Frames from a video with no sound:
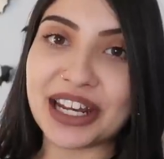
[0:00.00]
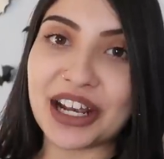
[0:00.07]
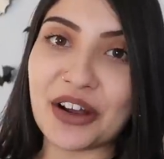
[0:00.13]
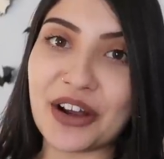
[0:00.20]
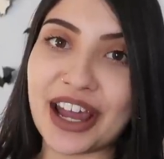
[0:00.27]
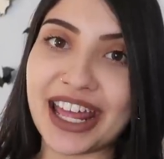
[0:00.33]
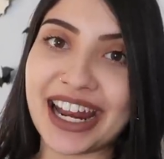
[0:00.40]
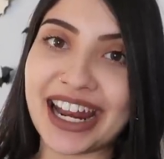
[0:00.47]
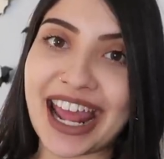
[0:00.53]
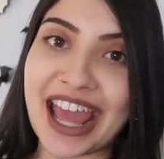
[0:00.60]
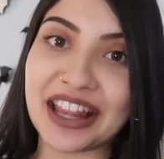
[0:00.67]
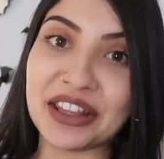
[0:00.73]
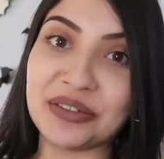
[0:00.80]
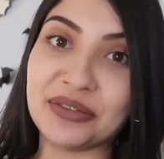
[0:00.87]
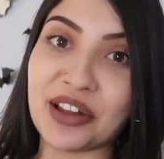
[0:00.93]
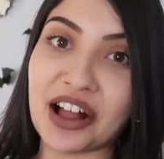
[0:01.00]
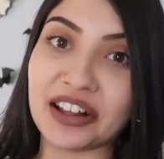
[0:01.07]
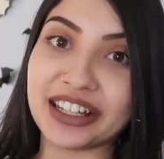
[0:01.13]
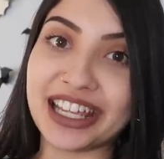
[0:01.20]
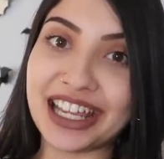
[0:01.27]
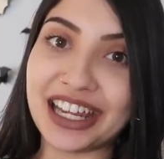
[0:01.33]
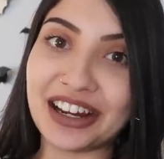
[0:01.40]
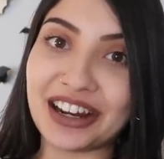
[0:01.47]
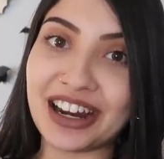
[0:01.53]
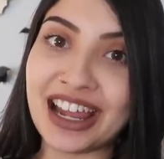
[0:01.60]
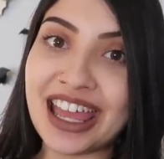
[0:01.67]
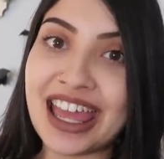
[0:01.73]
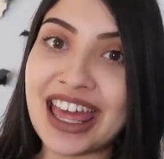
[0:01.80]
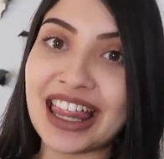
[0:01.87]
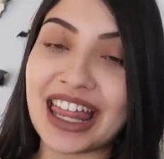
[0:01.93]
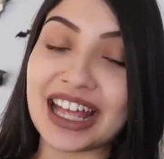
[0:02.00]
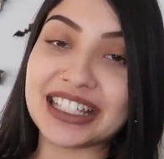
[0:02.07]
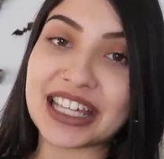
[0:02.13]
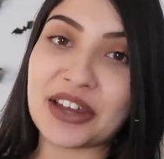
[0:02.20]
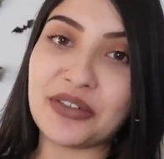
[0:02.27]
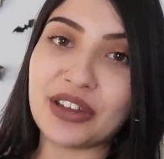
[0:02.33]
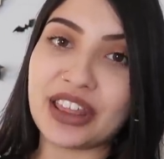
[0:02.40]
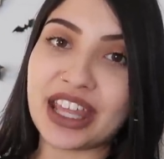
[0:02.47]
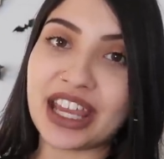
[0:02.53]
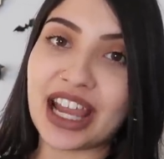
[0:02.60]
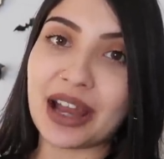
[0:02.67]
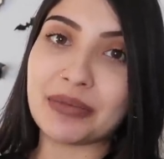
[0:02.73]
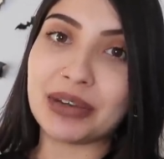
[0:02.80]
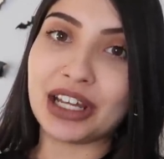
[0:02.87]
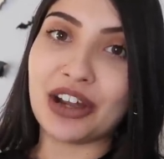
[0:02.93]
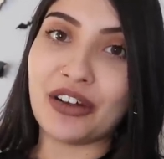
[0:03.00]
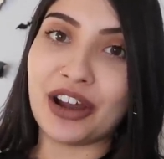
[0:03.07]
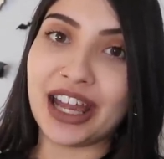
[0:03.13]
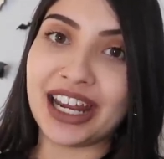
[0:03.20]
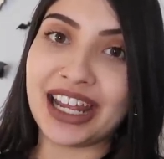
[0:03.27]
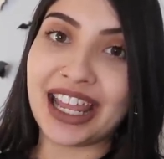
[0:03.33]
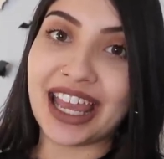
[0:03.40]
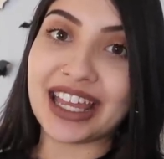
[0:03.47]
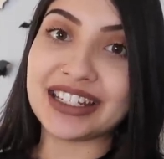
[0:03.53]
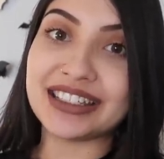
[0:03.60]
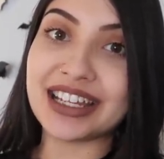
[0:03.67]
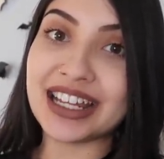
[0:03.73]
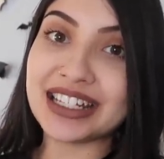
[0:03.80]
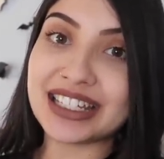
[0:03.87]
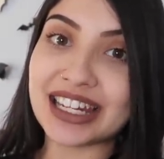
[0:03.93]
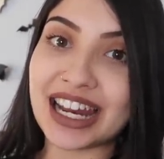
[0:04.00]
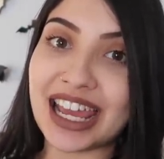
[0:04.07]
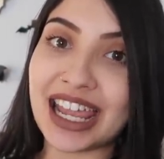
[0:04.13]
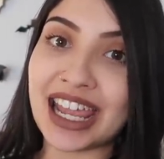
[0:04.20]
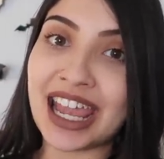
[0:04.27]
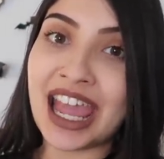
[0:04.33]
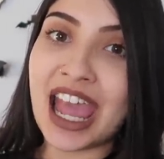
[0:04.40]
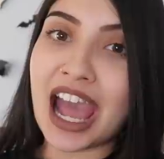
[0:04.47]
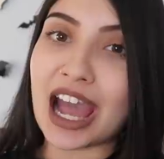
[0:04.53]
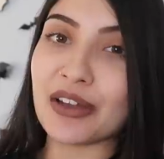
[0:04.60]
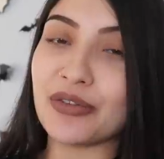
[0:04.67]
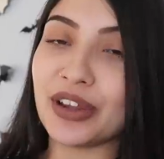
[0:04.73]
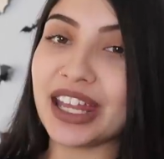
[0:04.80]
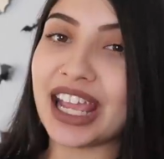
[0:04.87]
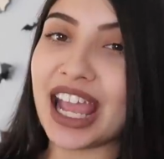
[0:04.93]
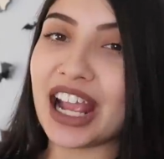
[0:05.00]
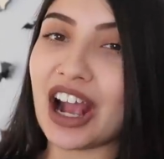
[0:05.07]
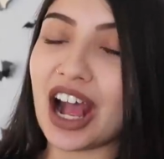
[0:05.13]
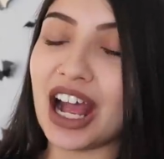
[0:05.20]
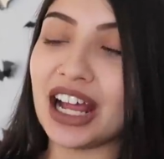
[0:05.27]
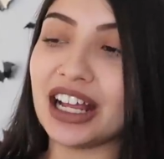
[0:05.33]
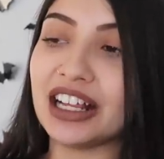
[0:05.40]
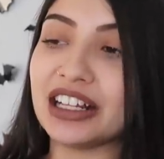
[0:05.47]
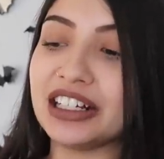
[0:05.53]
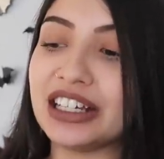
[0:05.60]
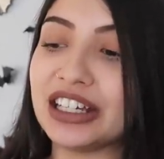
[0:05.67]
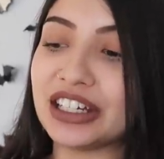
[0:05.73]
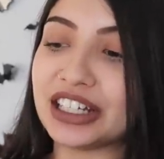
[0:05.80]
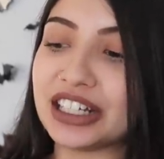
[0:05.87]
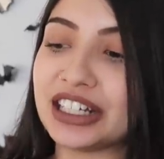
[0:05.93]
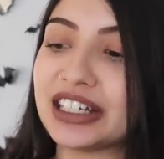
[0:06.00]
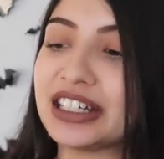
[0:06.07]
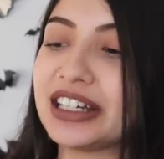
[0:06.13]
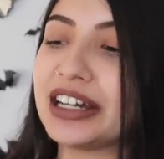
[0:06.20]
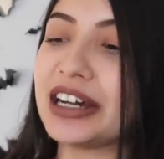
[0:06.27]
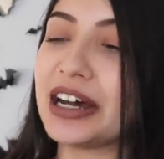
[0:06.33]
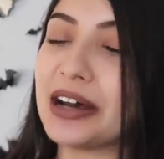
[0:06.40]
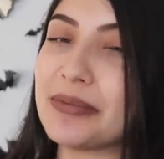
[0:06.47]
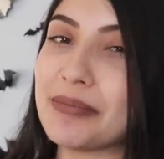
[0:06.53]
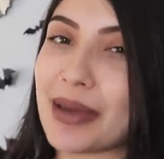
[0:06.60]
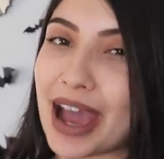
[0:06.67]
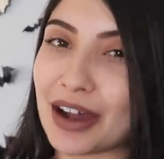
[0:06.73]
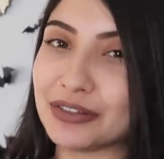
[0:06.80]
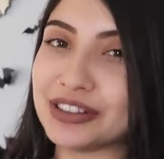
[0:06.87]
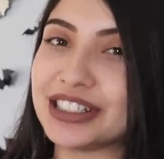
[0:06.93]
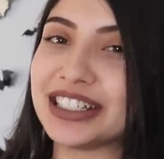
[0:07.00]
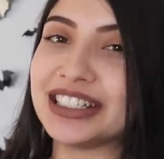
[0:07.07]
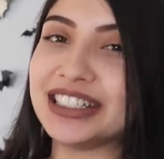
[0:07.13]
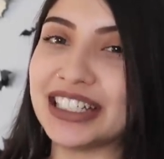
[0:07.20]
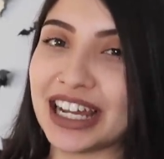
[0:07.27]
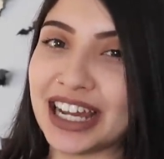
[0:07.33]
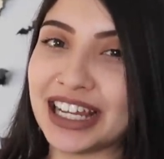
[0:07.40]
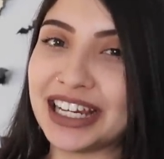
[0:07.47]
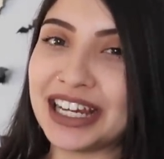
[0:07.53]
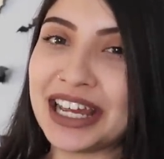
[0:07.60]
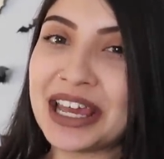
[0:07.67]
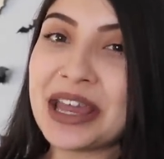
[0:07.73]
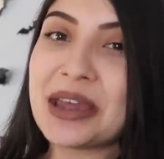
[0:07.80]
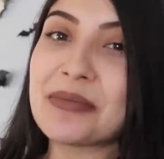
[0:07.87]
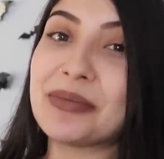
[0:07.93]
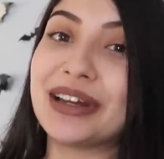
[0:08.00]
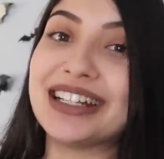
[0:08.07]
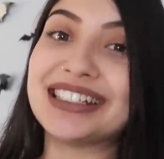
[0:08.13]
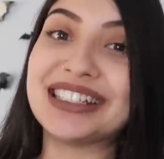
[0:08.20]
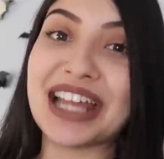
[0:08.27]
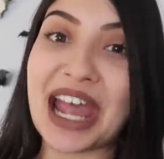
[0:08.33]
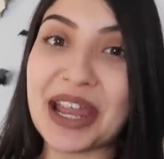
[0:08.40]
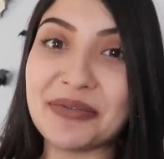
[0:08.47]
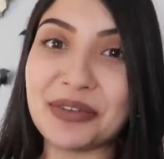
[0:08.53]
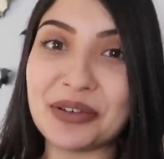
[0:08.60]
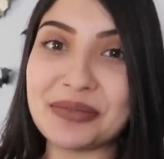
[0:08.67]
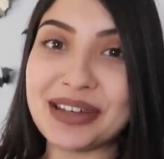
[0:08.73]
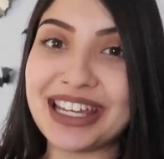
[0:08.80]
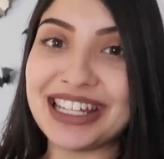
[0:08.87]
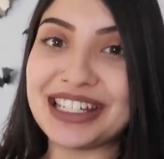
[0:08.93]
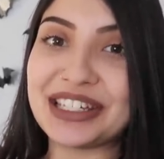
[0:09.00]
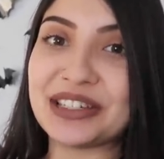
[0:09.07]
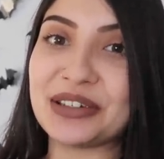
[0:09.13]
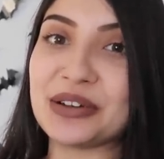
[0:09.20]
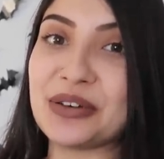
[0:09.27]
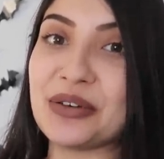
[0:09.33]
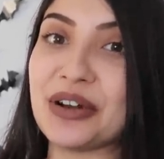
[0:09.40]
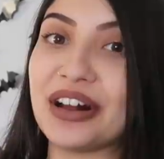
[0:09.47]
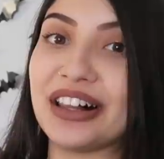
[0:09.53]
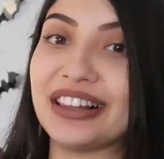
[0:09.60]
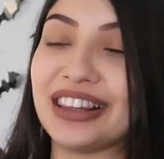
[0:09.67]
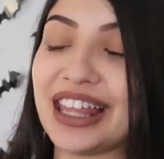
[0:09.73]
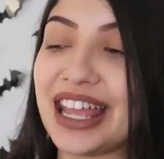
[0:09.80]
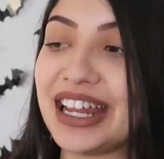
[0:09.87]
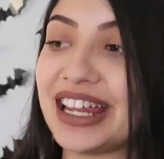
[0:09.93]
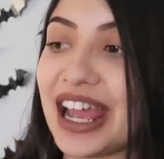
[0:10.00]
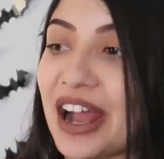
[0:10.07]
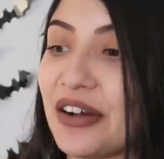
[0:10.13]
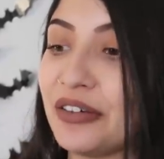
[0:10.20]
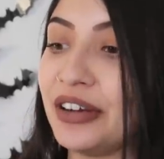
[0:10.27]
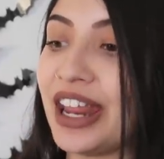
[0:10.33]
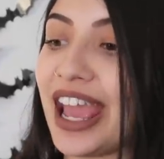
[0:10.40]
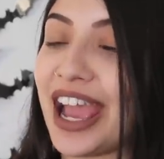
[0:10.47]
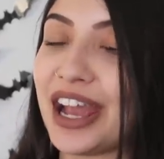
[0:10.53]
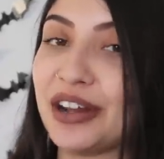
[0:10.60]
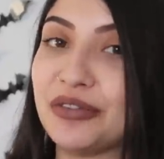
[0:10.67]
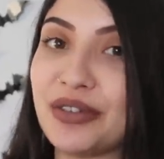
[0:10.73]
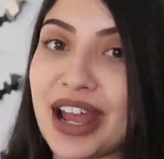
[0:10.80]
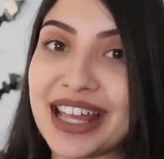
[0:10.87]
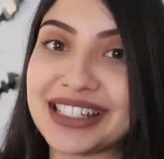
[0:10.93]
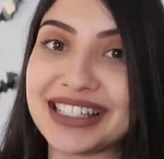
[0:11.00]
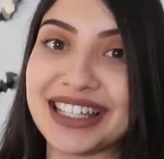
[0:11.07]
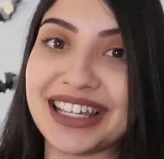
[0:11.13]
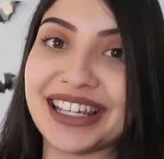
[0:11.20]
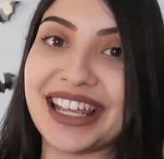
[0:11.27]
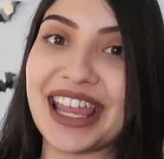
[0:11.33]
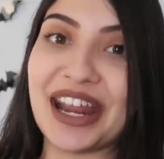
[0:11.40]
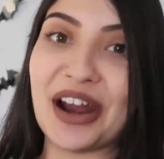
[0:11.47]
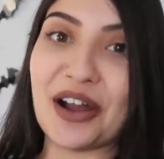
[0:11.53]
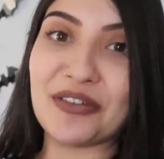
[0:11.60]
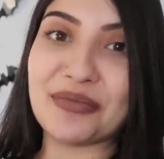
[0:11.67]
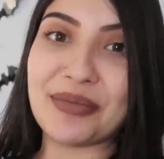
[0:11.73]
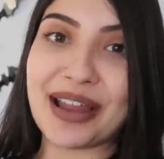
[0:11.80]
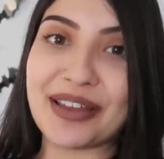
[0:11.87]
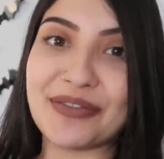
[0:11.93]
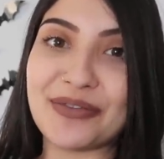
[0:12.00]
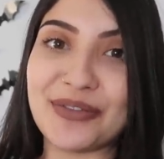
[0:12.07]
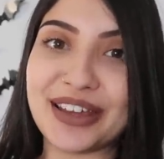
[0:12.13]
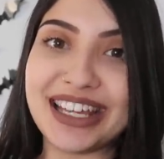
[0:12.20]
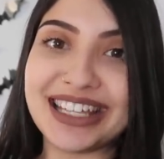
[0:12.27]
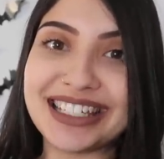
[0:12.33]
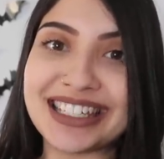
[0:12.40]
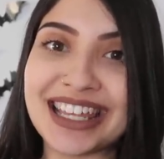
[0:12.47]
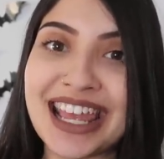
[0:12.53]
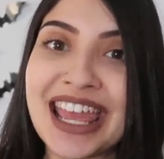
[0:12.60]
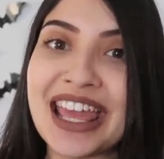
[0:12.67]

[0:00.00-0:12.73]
gonna go ahead and end the vlog here. That's everything I'm gonna go ahead and get done today. I feel like I got a good amount done, but it's time for me to lay down and rest and get off my feet.